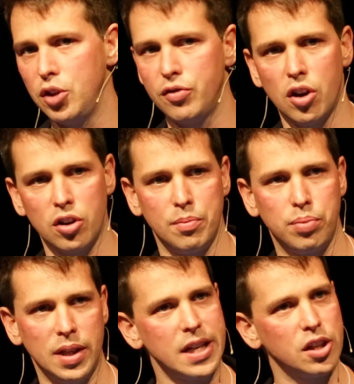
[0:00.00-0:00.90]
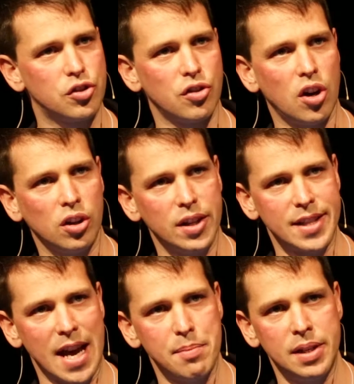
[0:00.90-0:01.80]
but you've got complete control
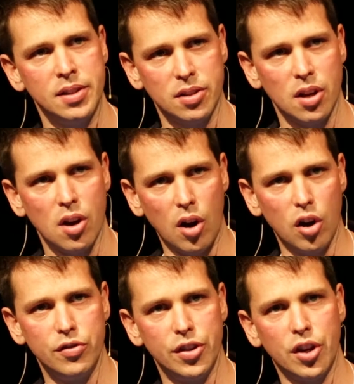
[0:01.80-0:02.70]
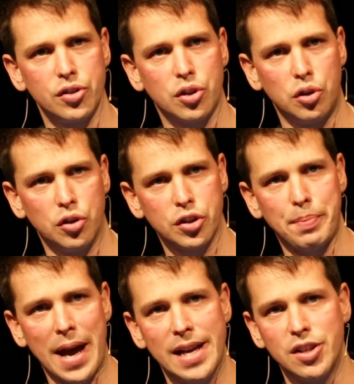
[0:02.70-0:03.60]
as admins over those course
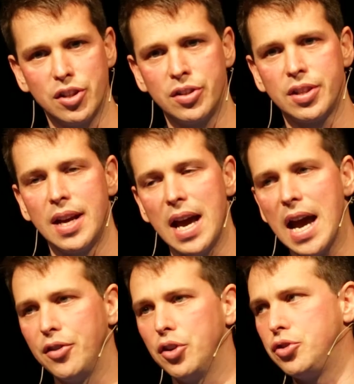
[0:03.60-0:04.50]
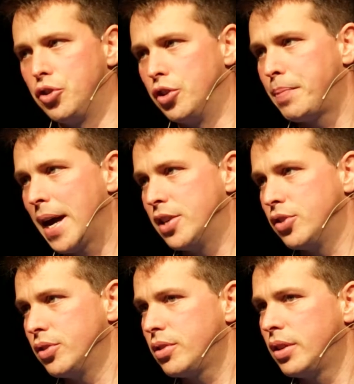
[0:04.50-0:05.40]
pages and those unit
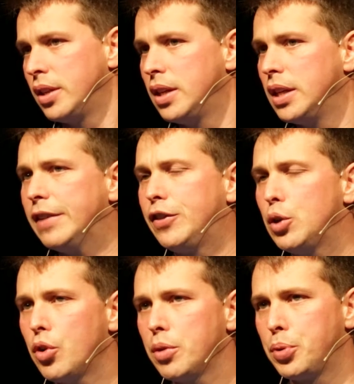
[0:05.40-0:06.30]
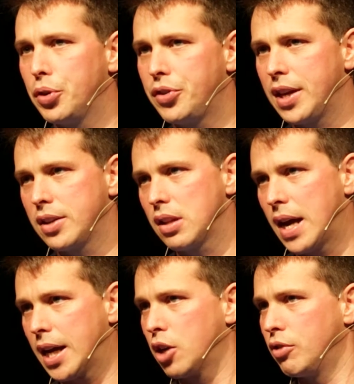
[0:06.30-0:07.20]
pages. If you want to put things
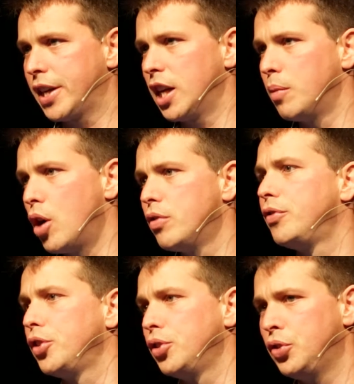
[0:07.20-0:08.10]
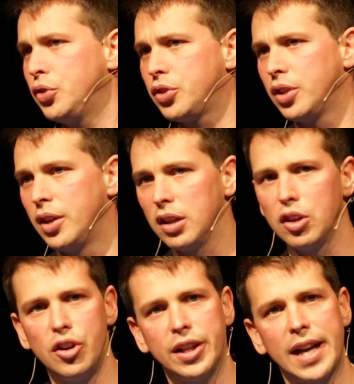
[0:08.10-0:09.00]
like curriculum overviews,
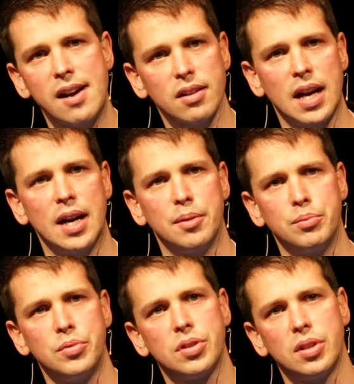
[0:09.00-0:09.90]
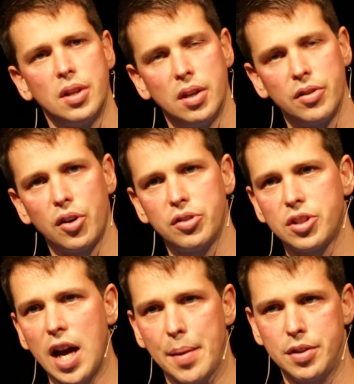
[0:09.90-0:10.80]
learning outcomes, those
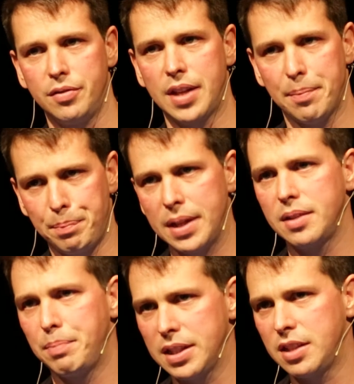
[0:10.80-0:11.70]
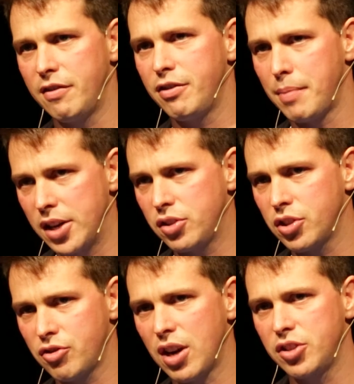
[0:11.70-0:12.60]
types of bits of
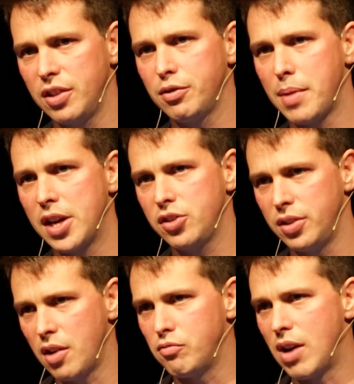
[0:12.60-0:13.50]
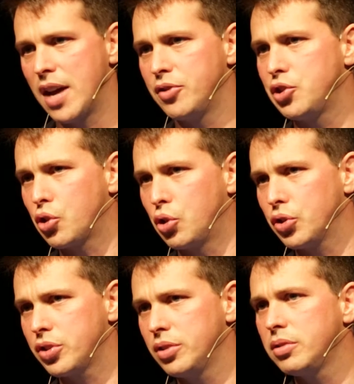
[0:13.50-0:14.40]
information, structured information around your
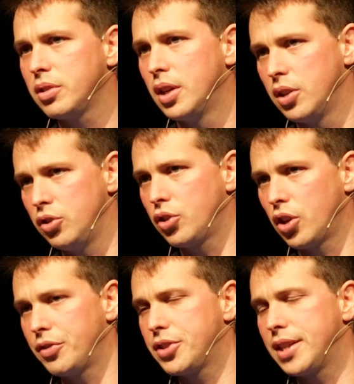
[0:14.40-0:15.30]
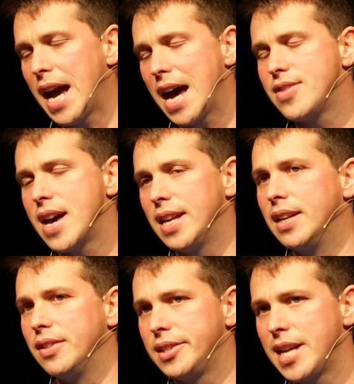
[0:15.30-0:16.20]
courses, you can obviously add that
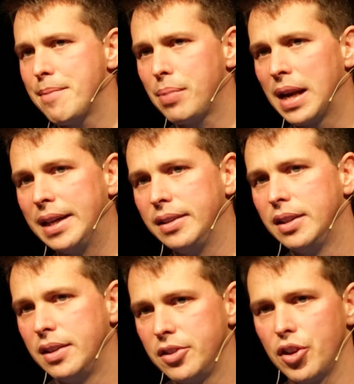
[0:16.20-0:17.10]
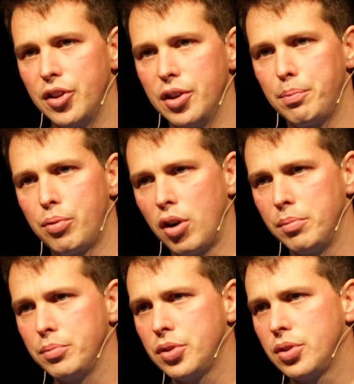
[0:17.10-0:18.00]
in at the template so that it
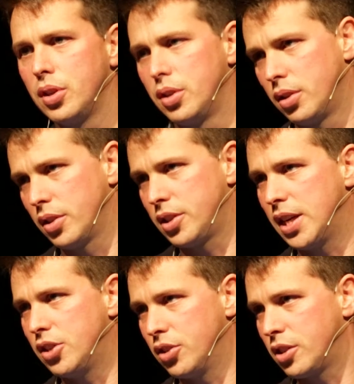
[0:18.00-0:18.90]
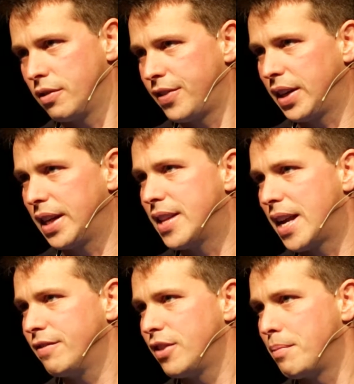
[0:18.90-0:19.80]
prompts the teachers to fill in
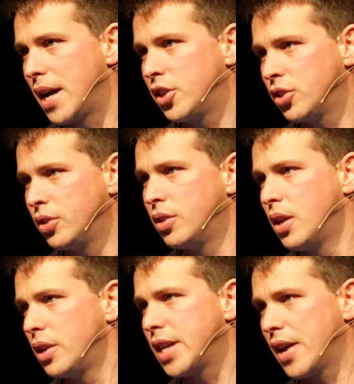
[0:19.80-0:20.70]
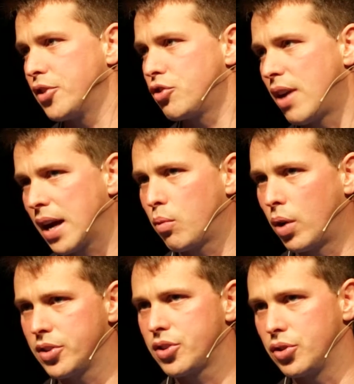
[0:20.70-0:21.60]
that information down the track
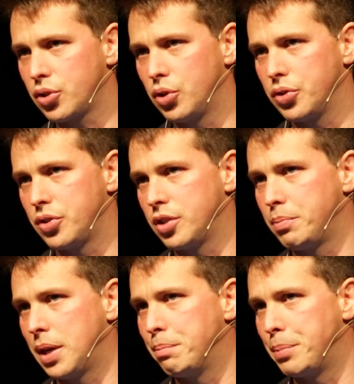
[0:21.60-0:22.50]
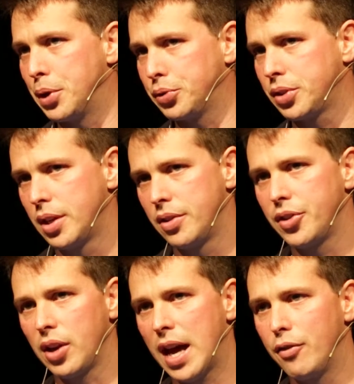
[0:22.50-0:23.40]
once those courses have been built.
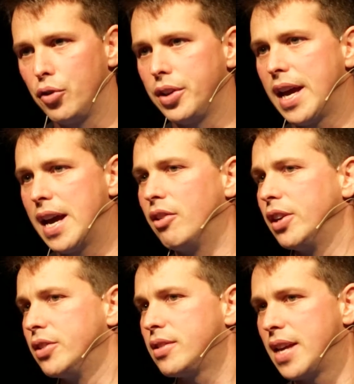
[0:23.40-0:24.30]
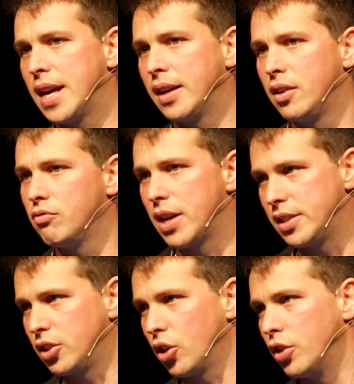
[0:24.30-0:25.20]
They'll have all the areas there ready
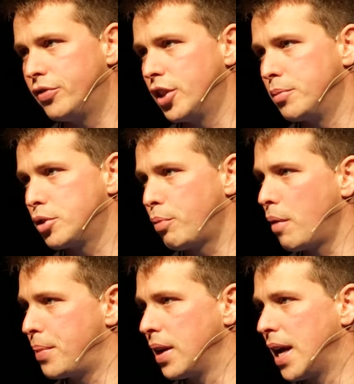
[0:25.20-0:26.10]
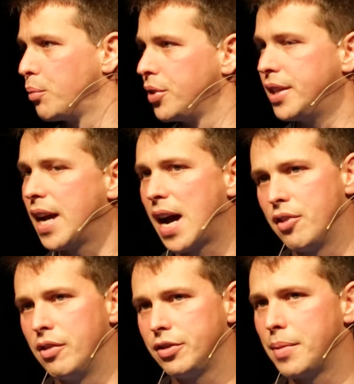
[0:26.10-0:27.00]
to go for them to populate with the
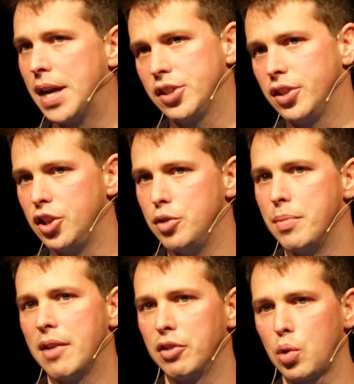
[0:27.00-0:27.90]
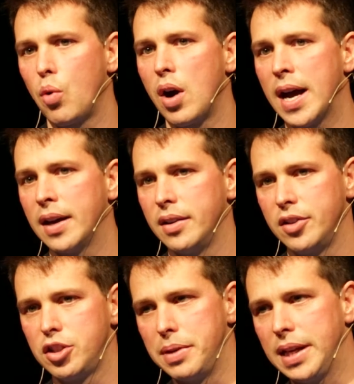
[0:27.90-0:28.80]
other information that you might require
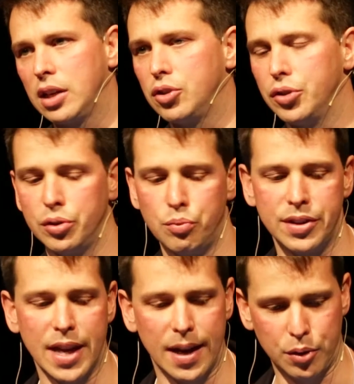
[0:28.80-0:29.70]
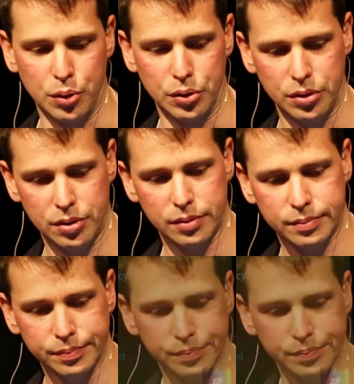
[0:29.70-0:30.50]
to be included with that course.